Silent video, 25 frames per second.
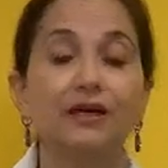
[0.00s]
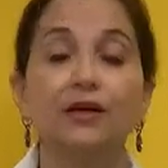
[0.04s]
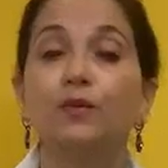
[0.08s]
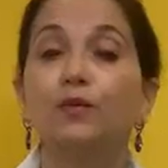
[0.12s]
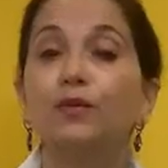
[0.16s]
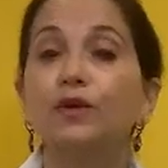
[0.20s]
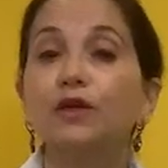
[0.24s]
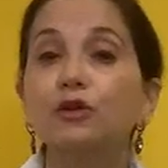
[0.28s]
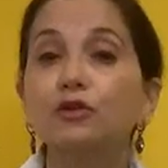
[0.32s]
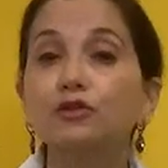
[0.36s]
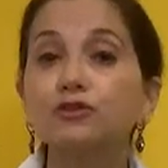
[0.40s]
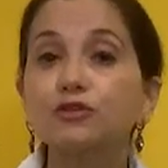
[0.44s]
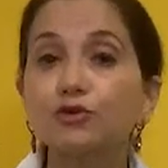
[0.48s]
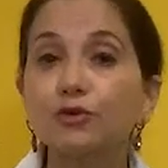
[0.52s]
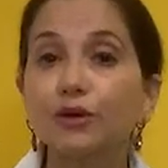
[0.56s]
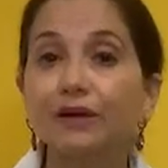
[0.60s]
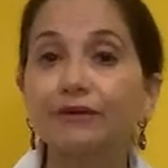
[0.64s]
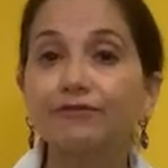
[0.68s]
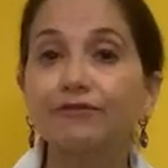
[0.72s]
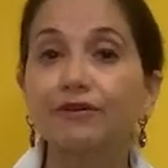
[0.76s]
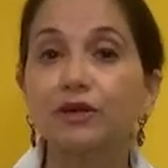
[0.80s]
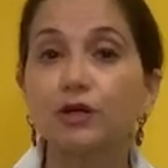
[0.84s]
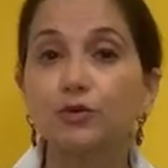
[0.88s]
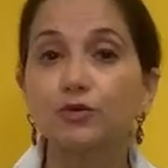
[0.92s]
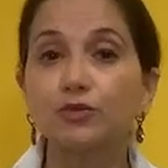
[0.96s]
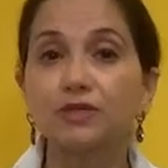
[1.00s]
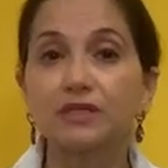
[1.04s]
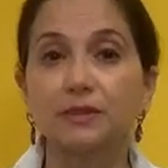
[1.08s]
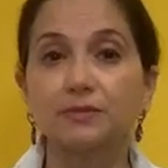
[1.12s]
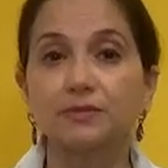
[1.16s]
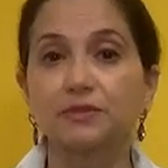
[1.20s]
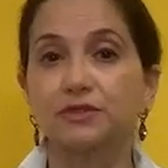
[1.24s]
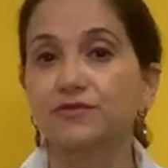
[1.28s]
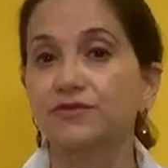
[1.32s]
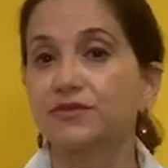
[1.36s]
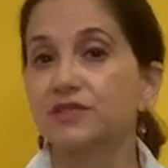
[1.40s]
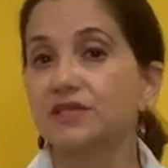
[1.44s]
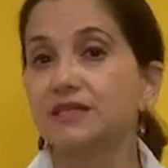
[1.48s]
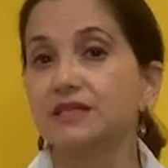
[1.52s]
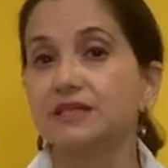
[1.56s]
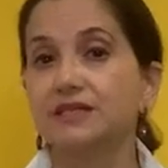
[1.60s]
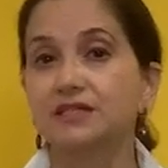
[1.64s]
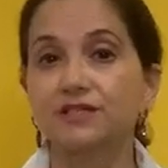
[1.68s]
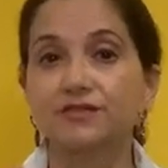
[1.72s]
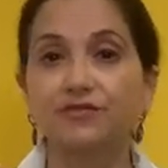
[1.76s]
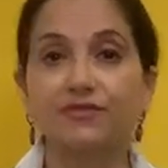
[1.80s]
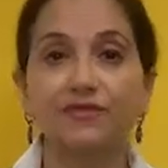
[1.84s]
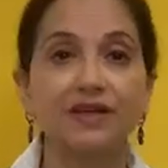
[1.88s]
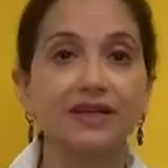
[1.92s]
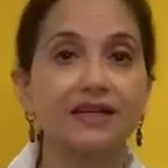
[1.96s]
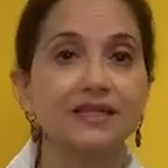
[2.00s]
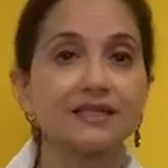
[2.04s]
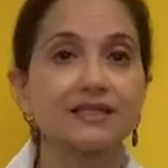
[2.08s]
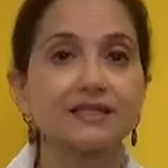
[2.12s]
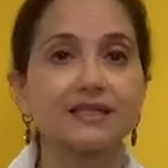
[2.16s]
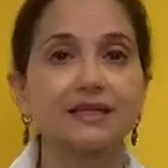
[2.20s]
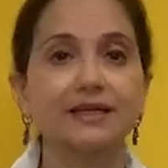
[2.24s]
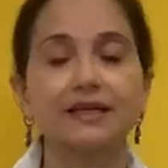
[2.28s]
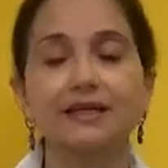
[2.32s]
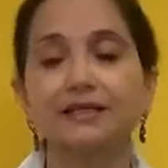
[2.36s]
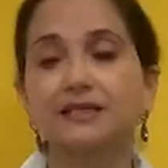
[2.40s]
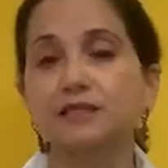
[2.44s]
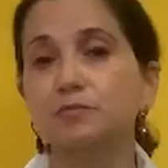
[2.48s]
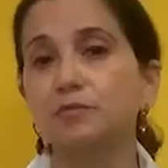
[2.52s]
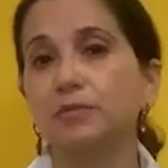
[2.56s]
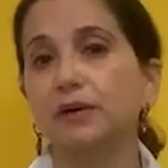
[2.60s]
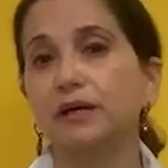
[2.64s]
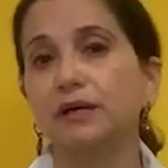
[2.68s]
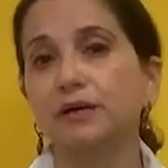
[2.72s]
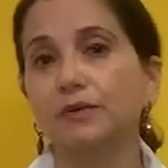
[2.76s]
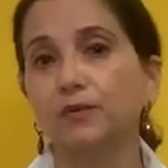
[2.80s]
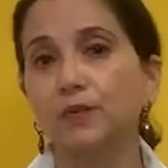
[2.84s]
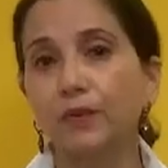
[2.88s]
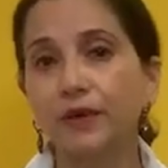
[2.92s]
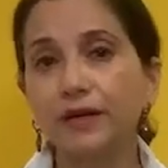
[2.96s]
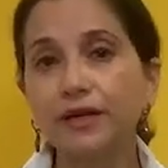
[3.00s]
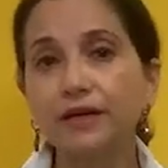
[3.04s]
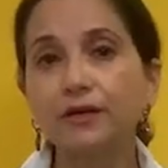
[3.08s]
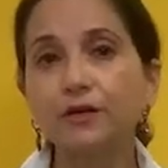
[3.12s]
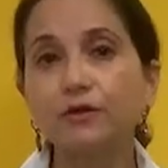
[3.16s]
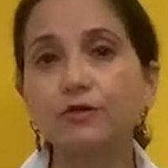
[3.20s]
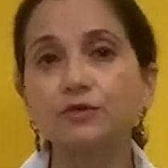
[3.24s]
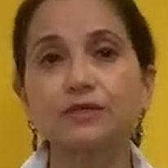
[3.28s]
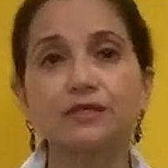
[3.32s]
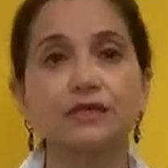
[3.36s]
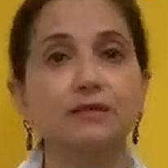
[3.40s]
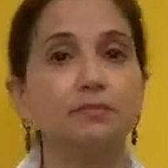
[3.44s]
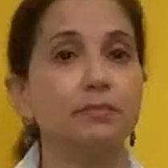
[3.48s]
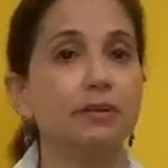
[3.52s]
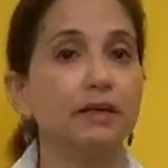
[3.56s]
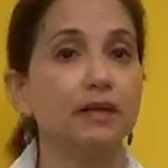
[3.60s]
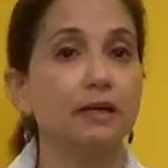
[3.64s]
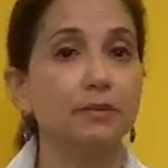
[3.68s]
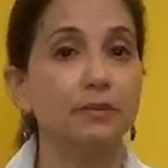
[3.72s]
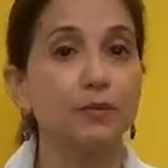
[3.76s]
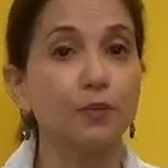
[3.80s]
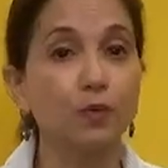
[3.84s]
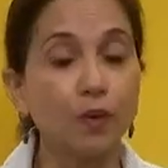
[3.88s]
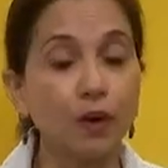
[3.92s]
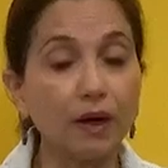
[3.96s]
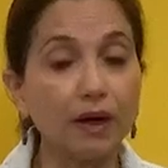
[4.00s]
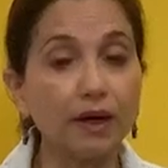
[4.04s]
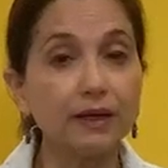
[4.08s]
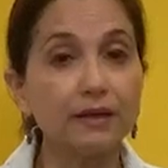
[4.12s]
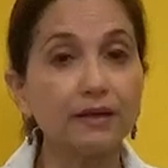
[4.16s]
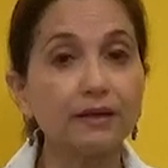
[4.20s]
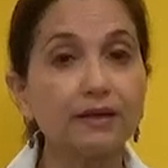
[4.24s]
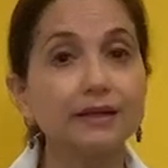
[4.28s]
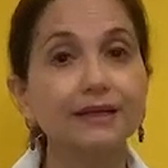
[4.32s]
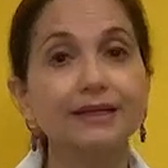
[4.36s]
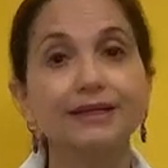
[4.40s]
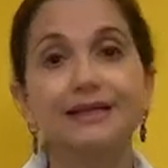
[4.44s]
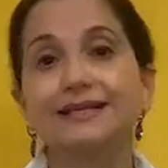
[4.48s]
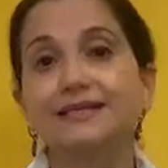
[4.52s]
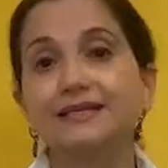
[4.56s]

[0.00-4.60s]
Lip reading: We also have close-ups of Sia's face against barred windows and barbed wire,